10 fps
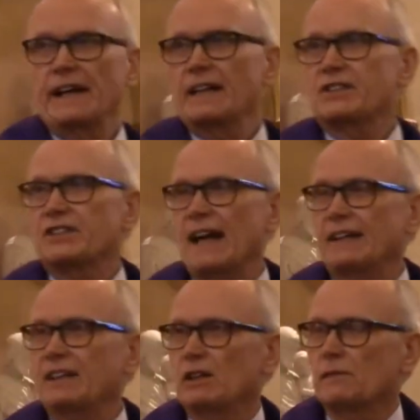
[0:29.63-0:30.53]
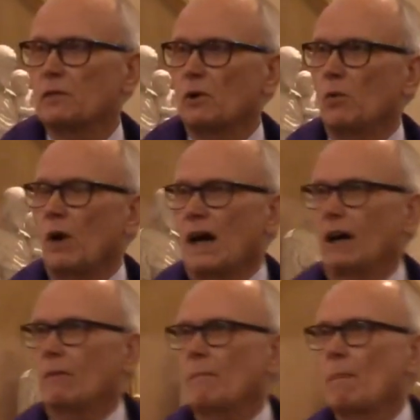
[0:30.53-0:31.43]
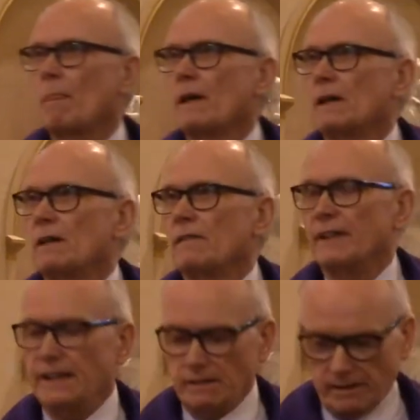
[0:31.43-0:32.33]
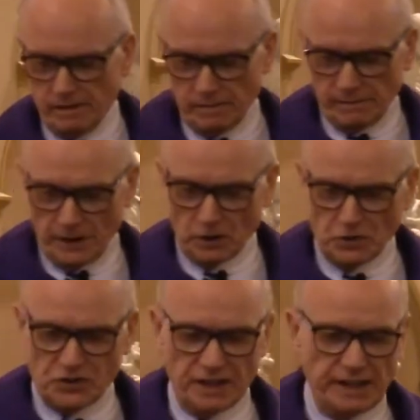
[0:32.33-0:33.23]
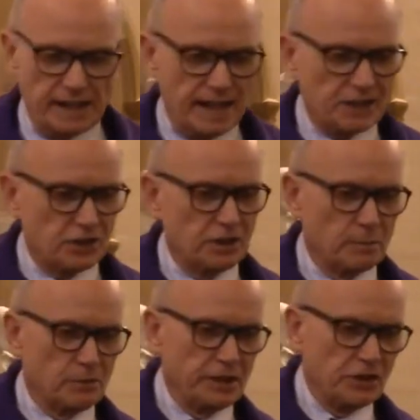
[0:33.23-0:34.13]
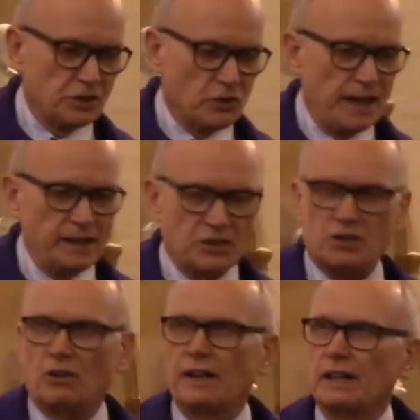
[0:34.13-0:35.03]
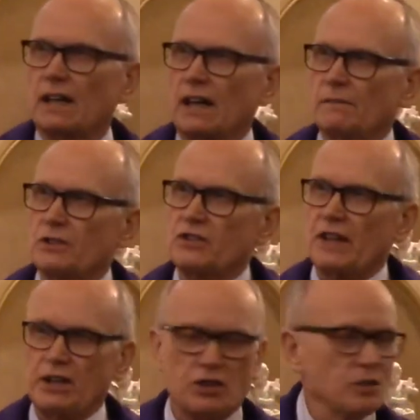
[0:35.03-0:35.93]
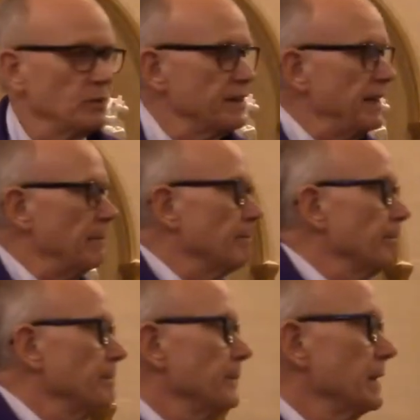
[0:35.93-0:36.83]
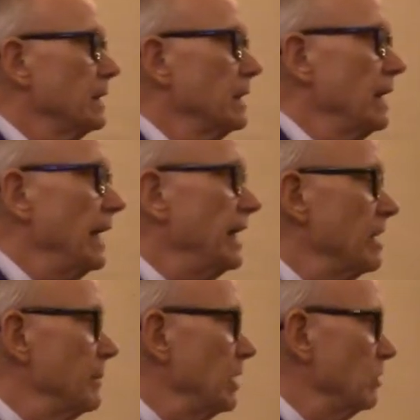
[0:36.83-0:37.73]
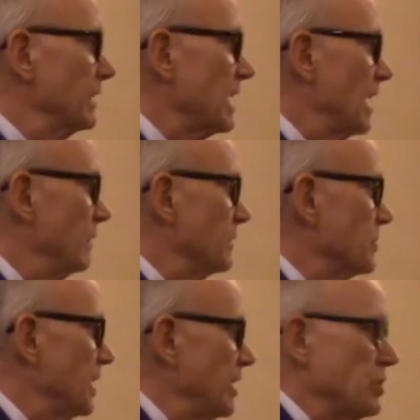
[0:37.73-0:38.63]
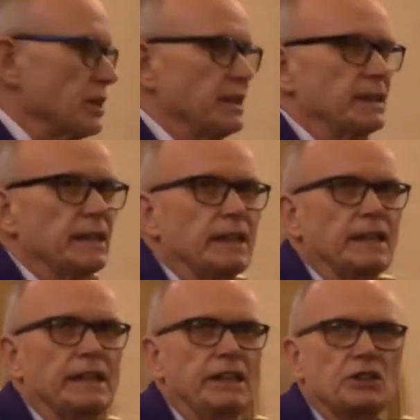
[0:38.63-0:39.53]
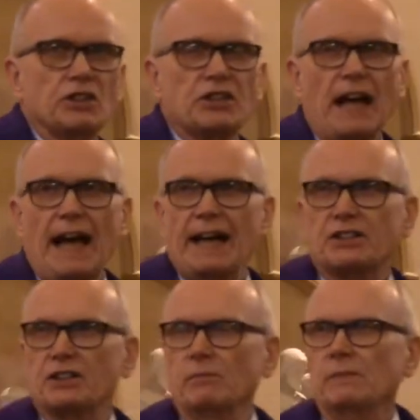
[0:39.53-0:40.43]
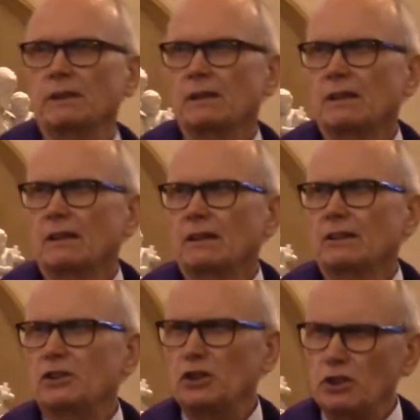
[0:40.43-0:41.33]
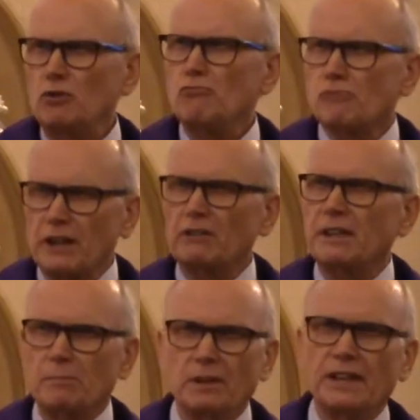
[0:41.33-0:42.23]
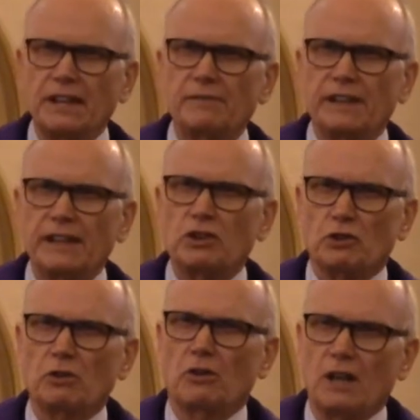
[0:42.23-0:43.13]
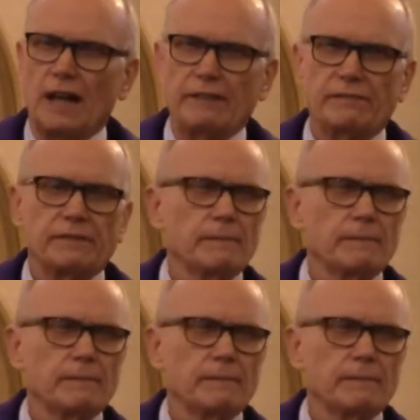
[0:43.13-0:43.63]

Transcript: they had sat there for a while, the fellow sitting next to the priest tried to start a conversation with him. And in the middle of the conversation, he just asked him, Do you really believe in eternal life?